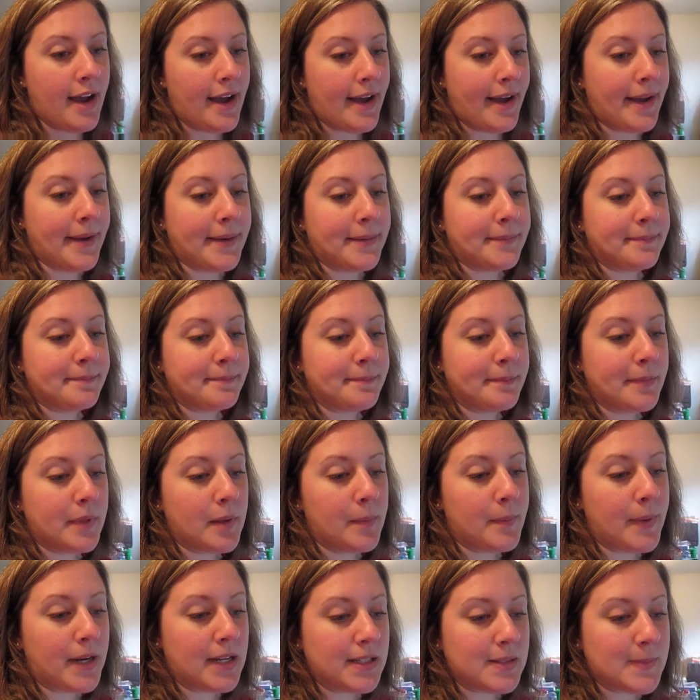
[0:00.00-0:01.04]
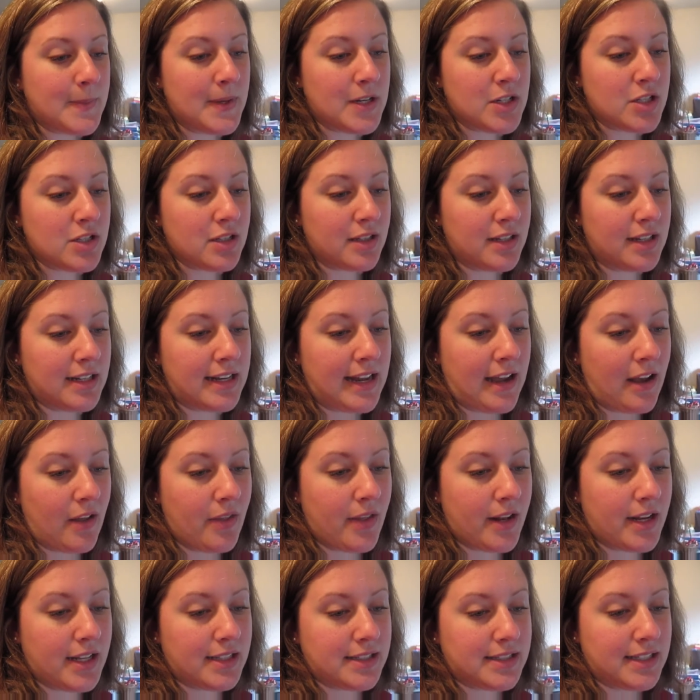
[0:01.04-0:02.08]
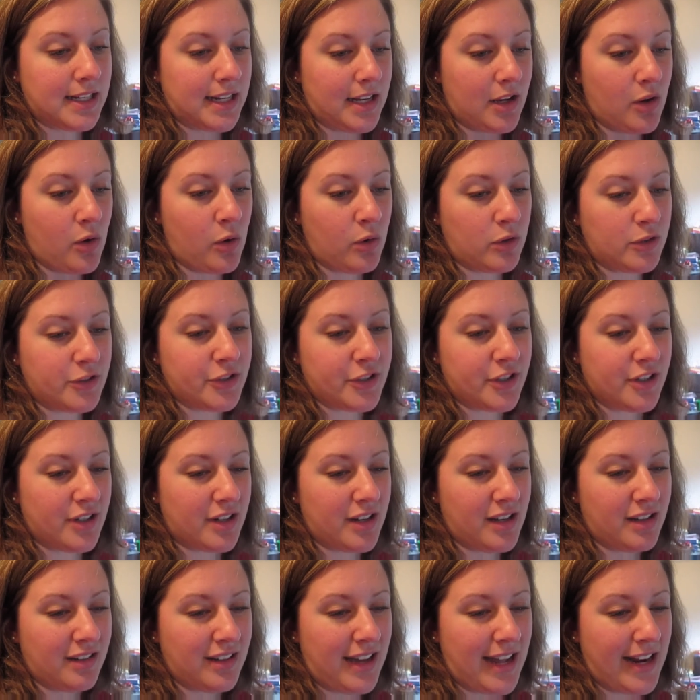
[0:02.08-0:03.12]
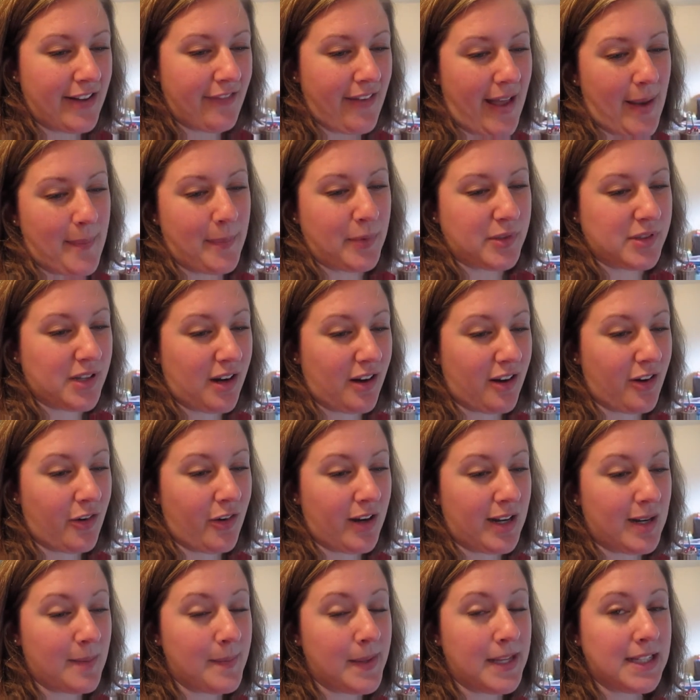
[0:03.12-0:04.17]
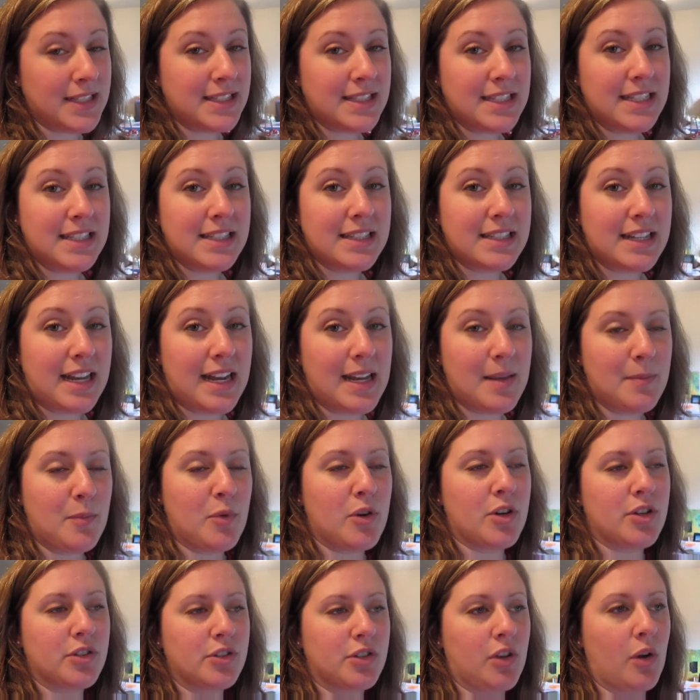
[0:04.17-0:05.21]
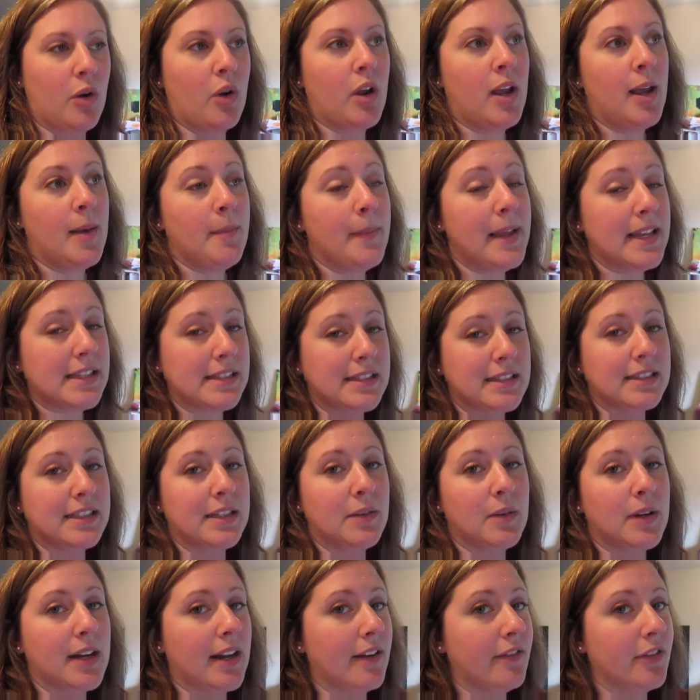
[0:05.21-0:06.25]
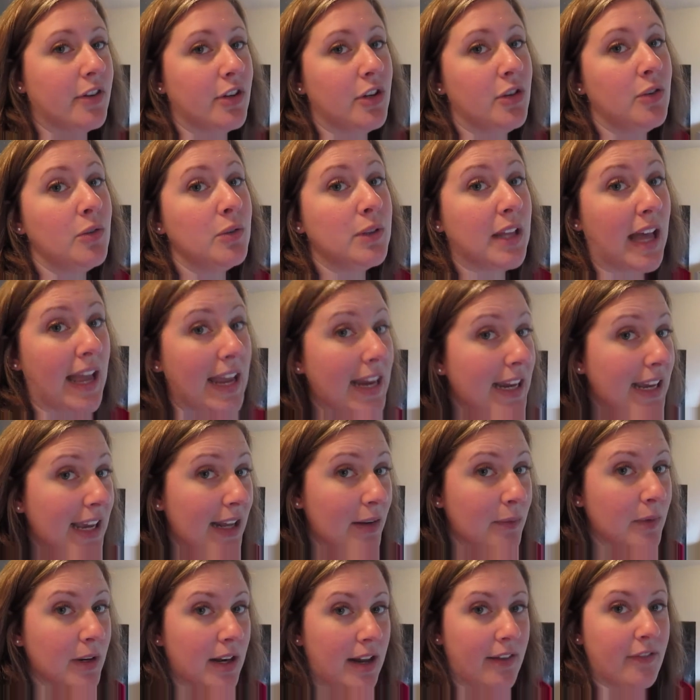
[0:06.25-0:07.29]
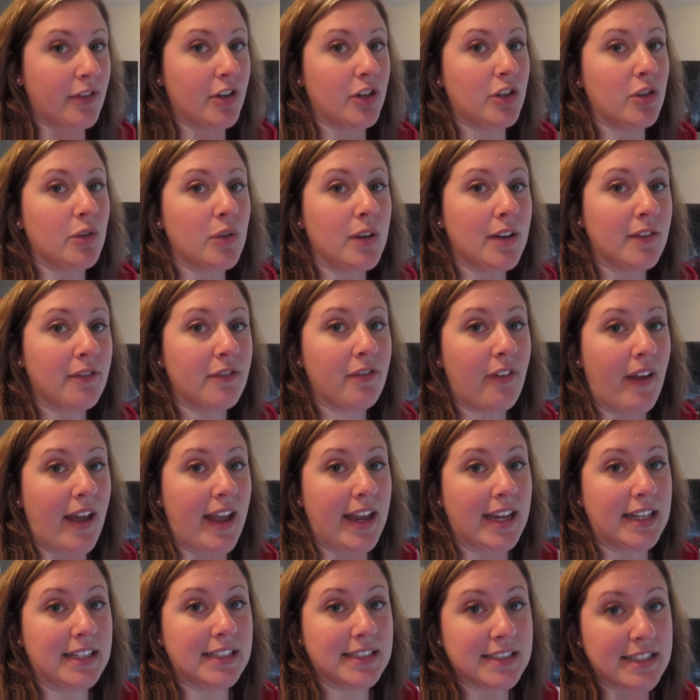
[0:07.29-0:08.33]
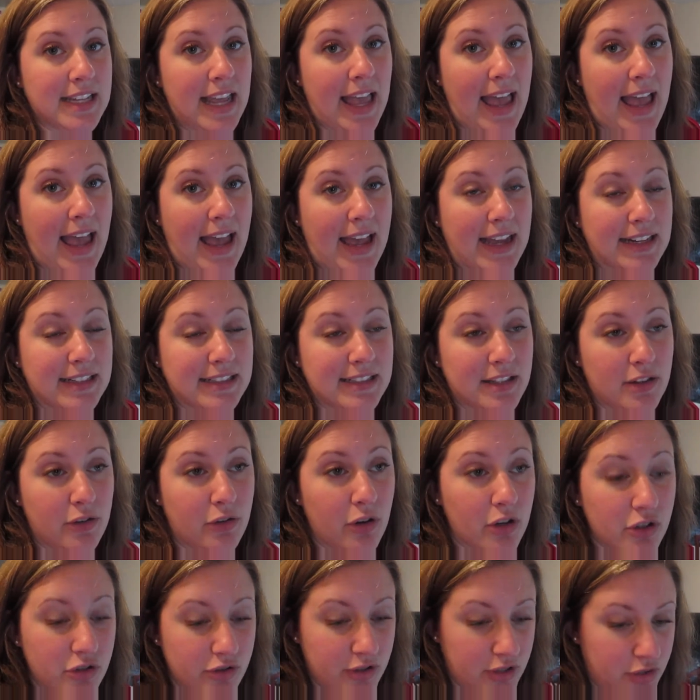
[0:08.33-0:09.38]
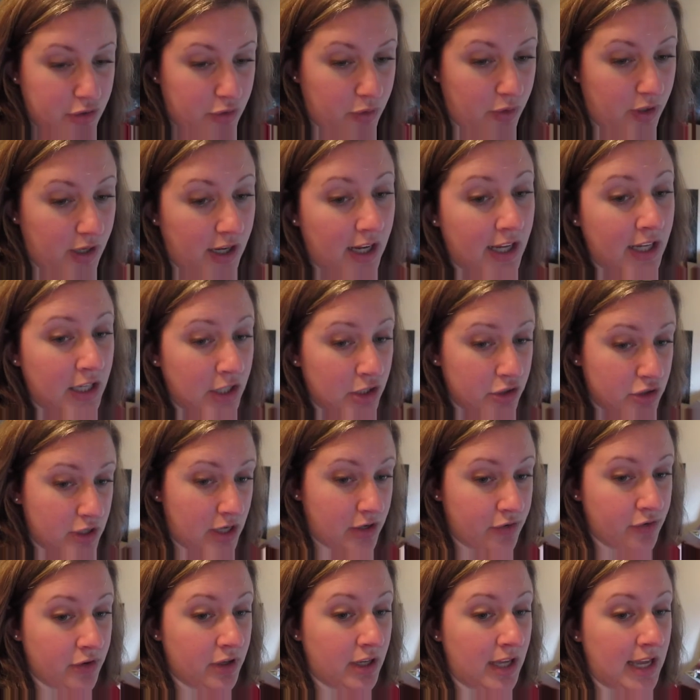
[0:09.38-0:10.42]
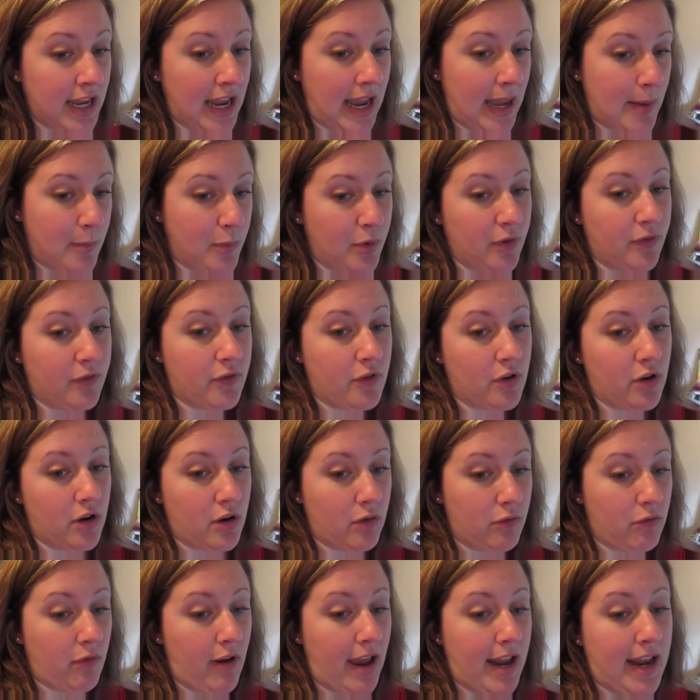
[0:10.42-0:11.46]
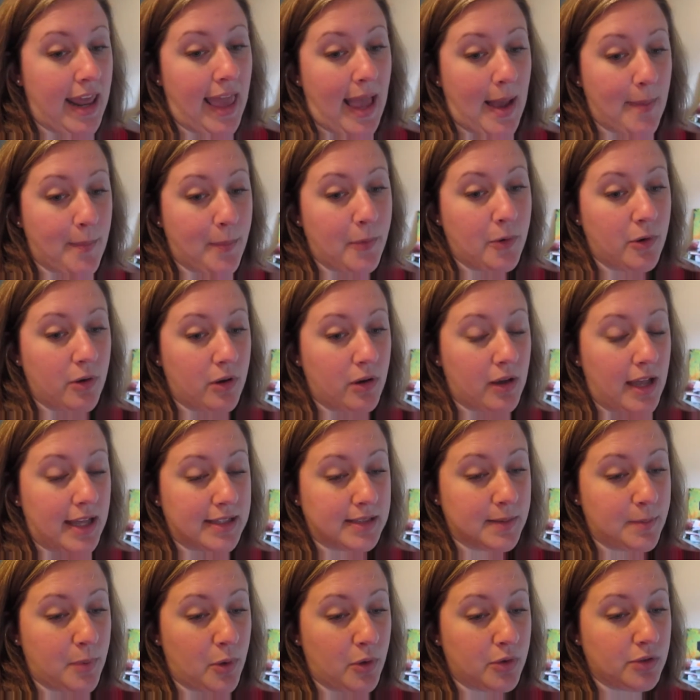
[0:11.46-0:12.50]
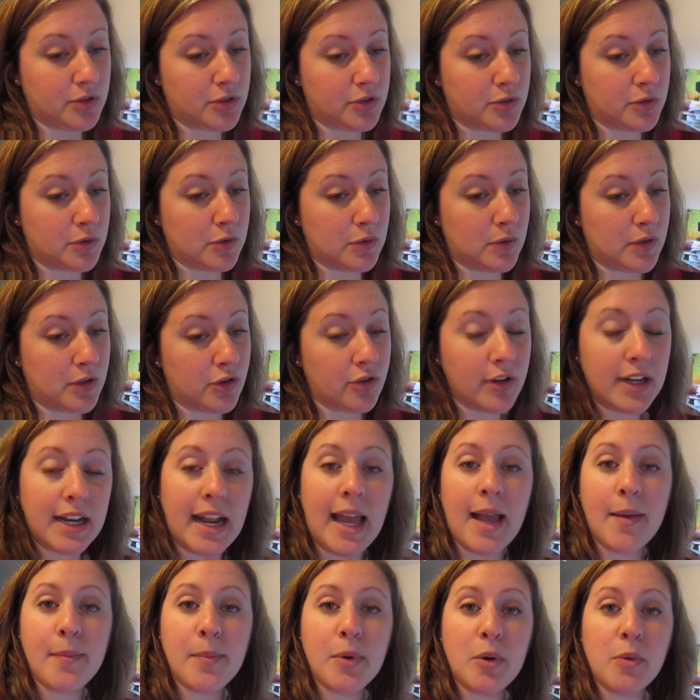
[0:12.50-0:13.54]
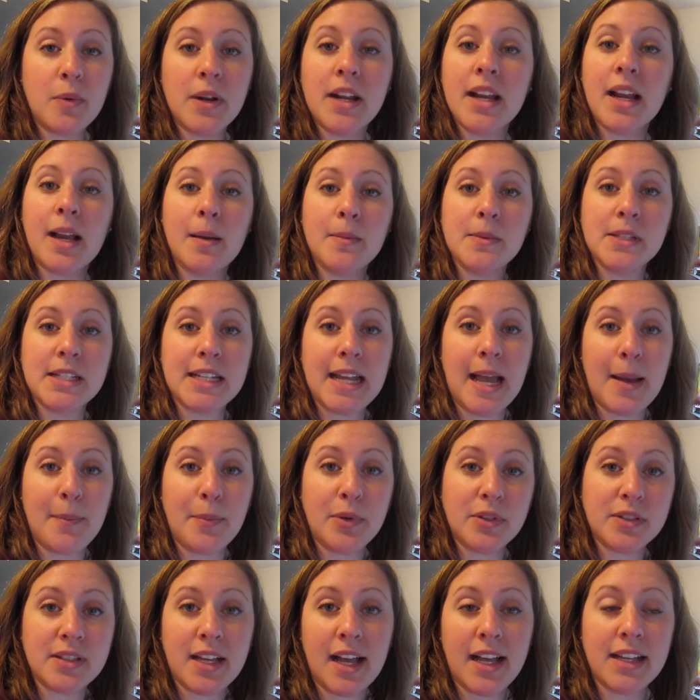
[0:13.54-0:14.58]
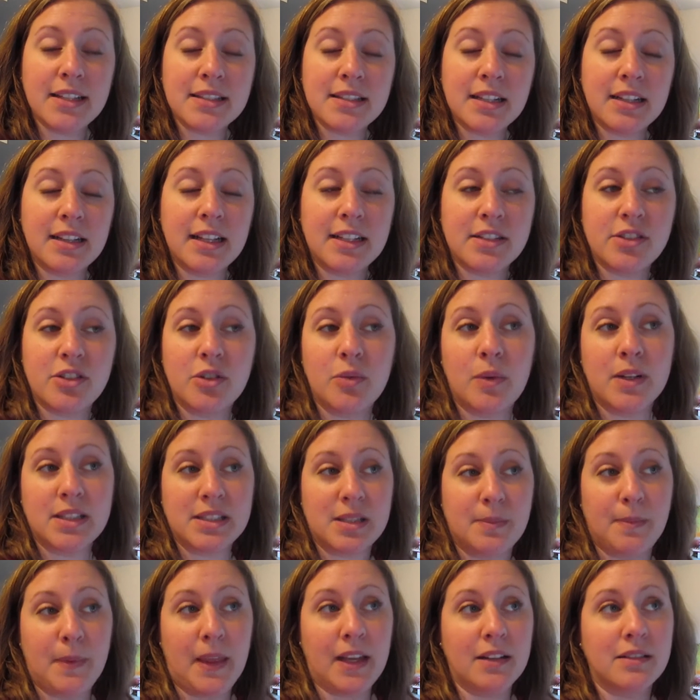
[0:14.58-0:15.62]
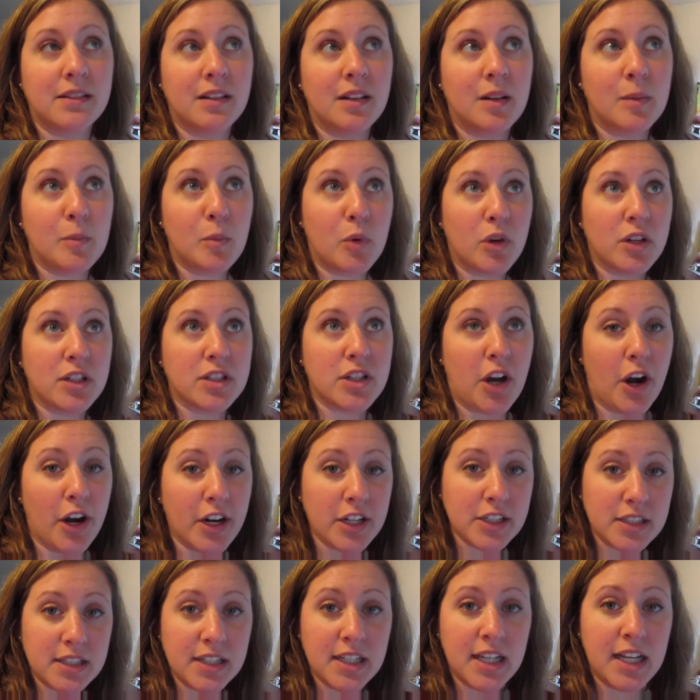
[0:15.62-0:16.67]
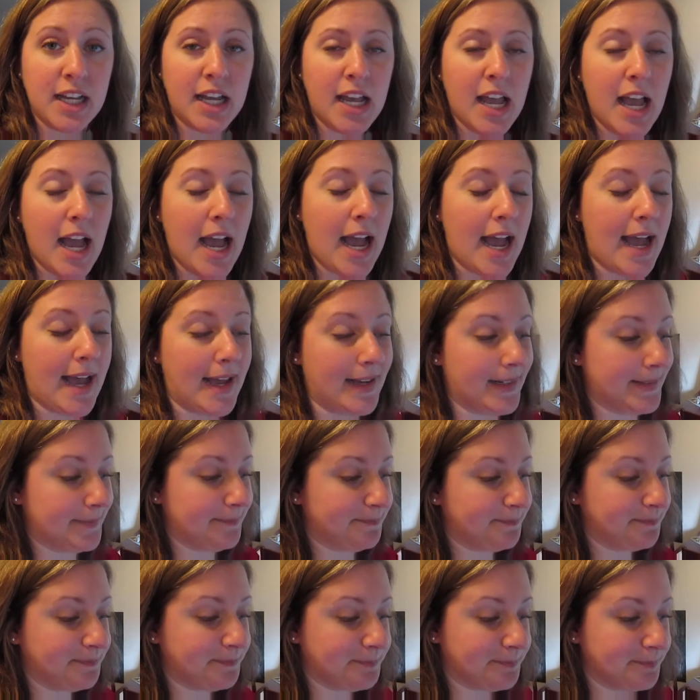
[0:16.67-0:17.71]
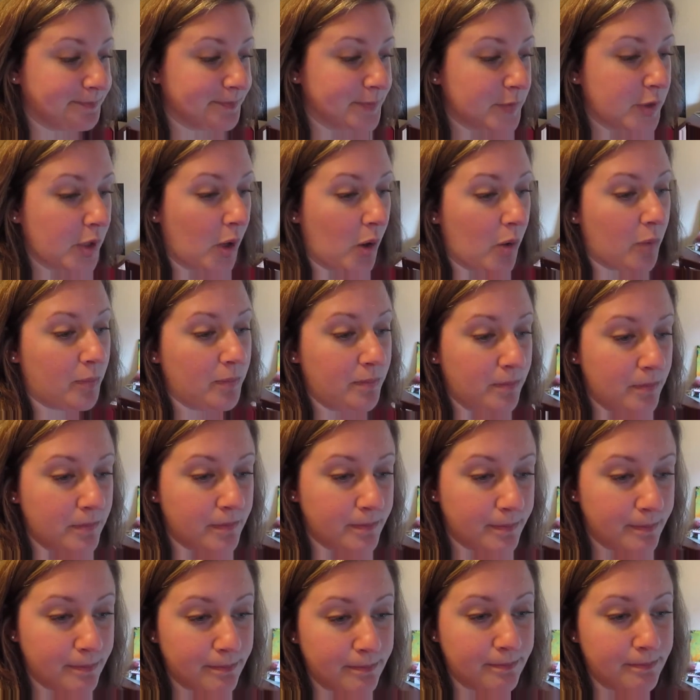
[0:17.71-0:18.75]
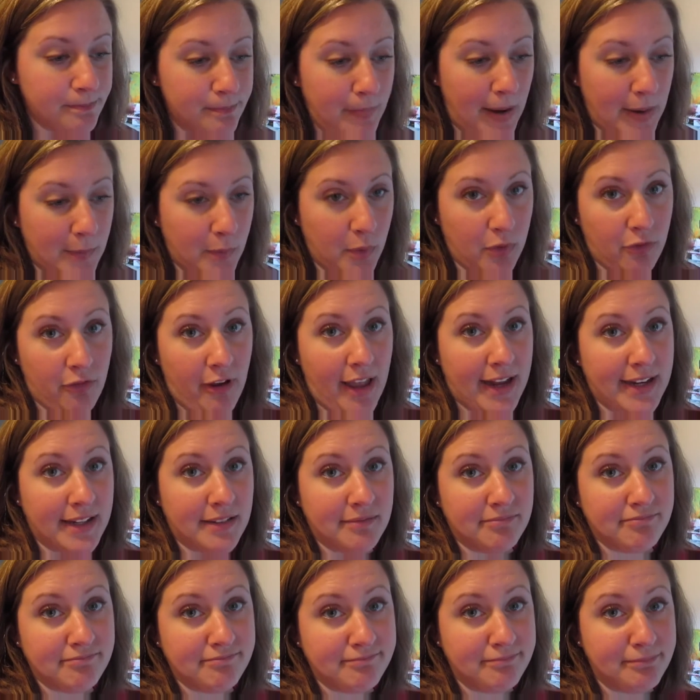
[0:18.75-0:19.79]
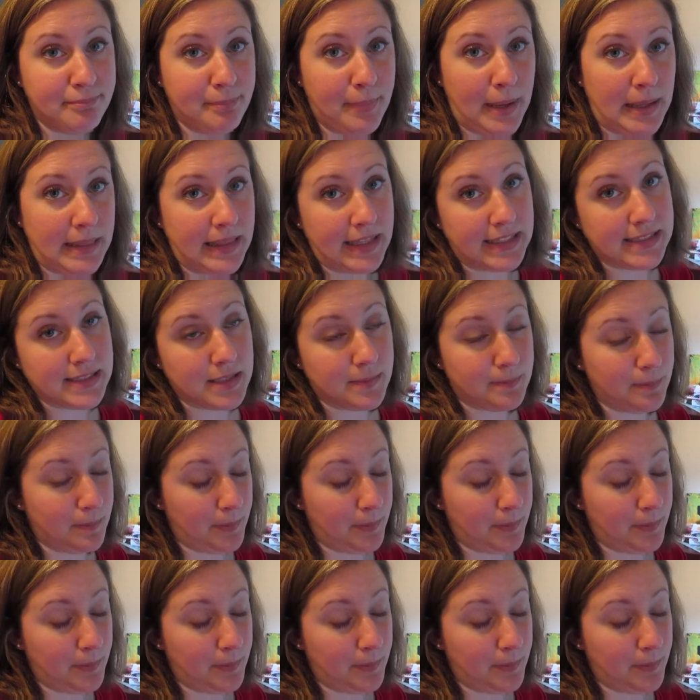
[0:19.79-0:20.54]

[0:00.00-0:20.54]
But especially now that it's getting colder, a lot of apples aren't going to be in season anymore. So basically whatever you like and whatever you can find at the grocery store. Generally, I prefer a red apple as opposed to a green apple when it comes to applesauce, unless you want something a little more tart. So mine were red, but that's